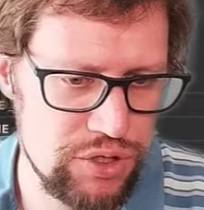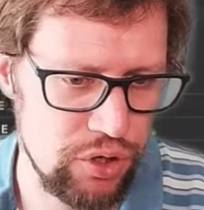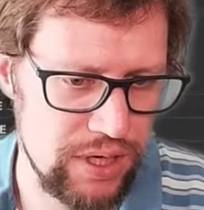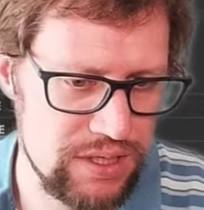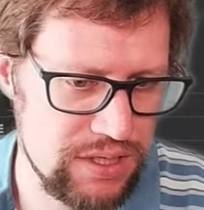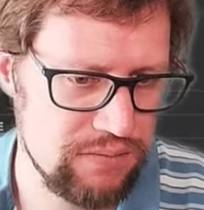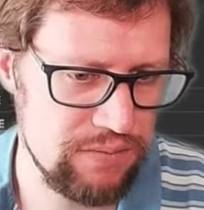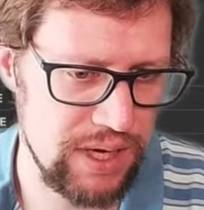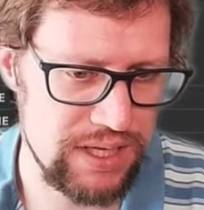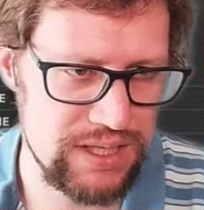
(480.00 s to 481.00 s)
sockets,
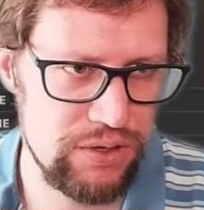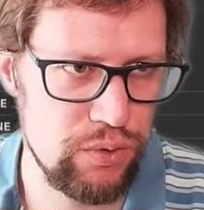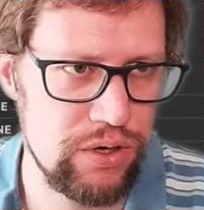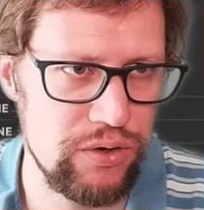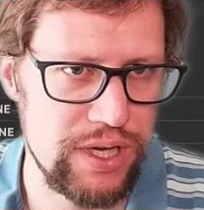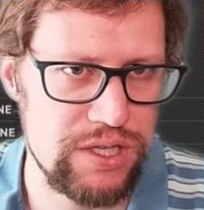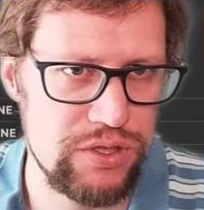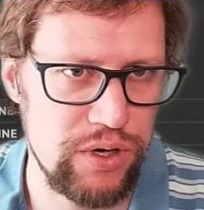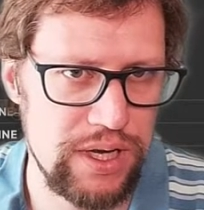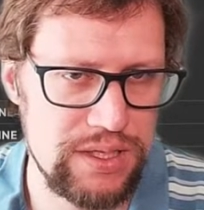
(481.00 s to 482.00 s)
like these network connection
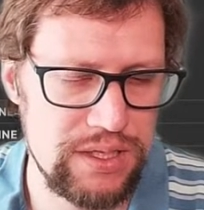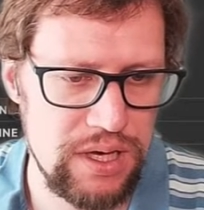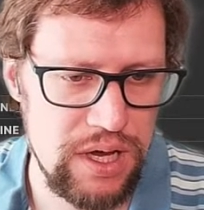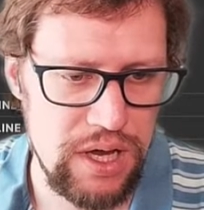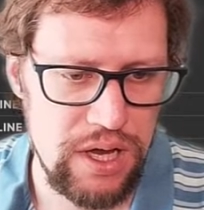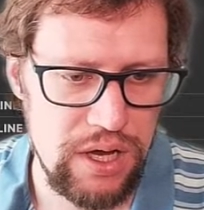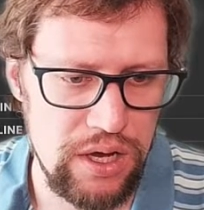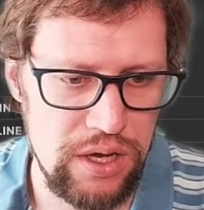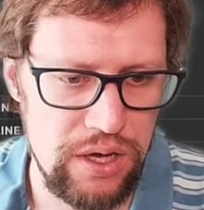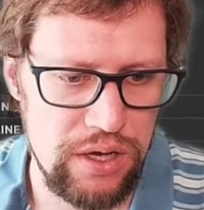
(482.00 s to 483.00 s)
sockets,
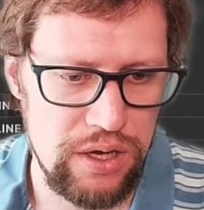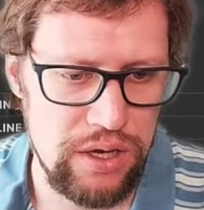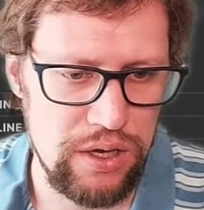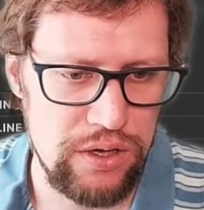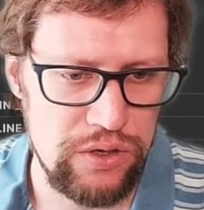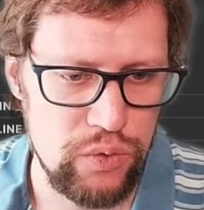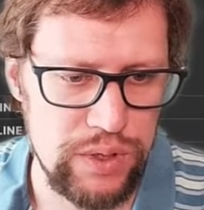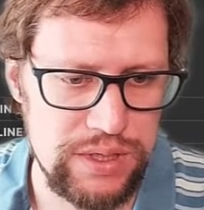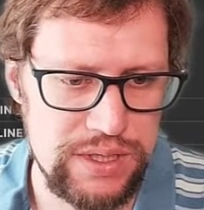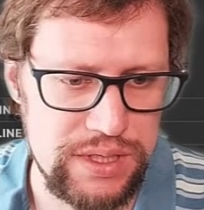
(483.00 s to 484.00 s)
you
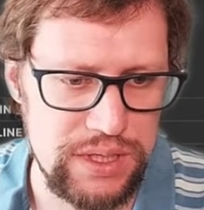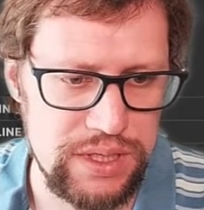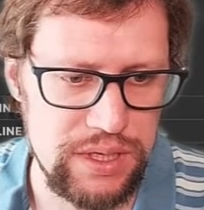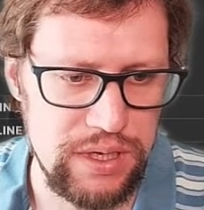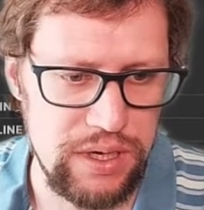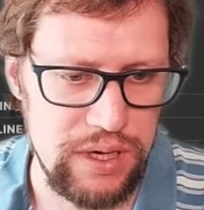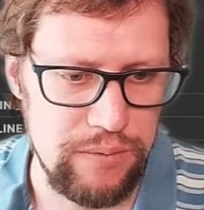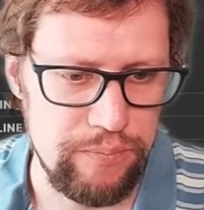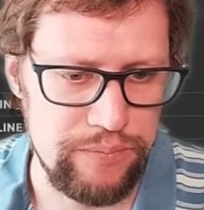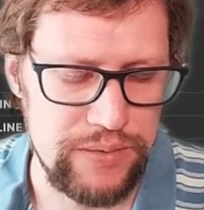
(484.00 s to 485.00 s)
will see
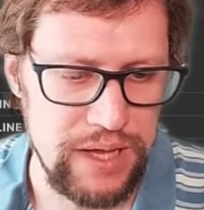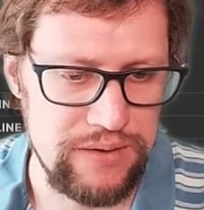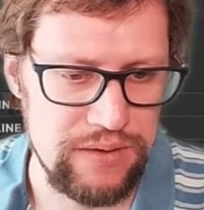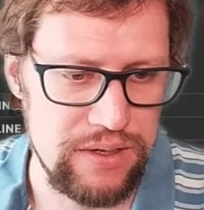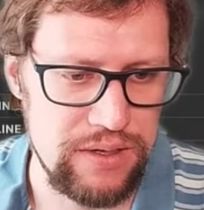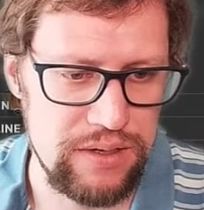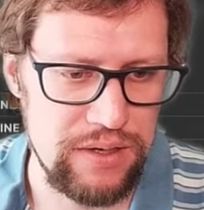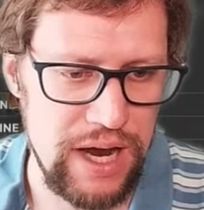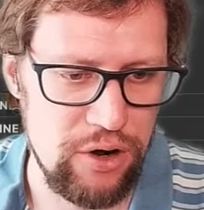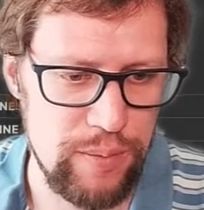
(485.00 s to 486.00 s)
that
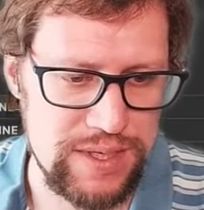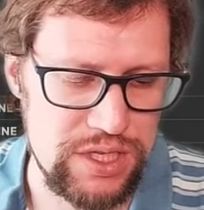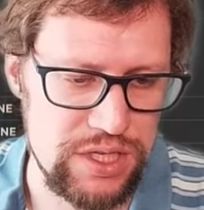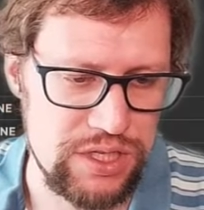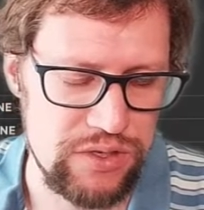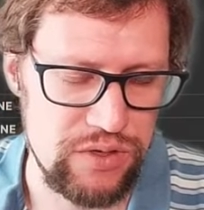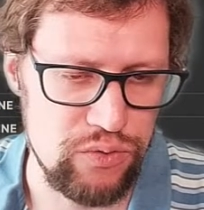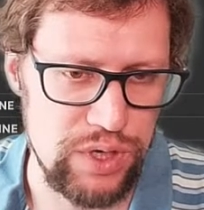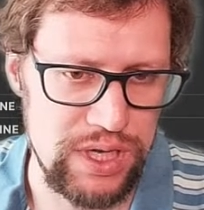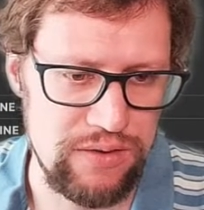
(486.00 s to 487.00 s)
error messages
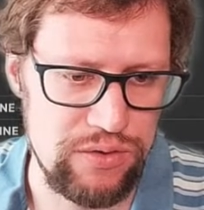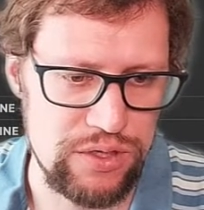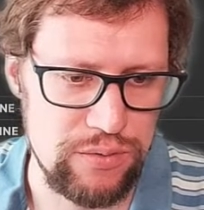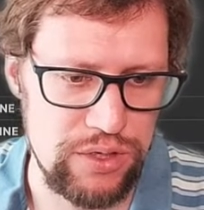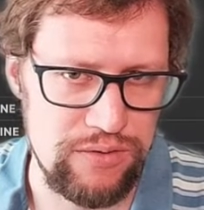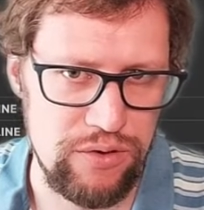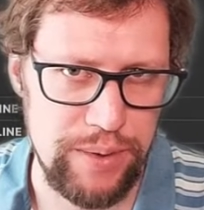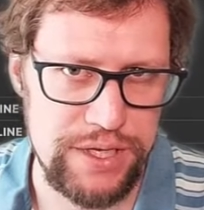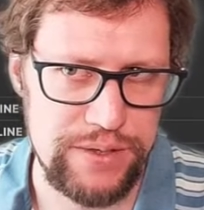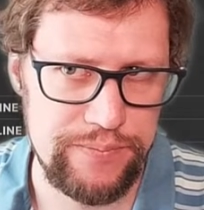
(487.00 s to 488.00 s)
really give you some good
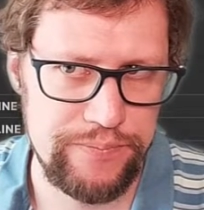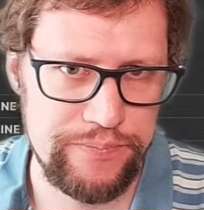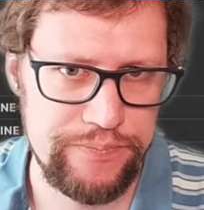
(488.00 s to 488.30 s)
information.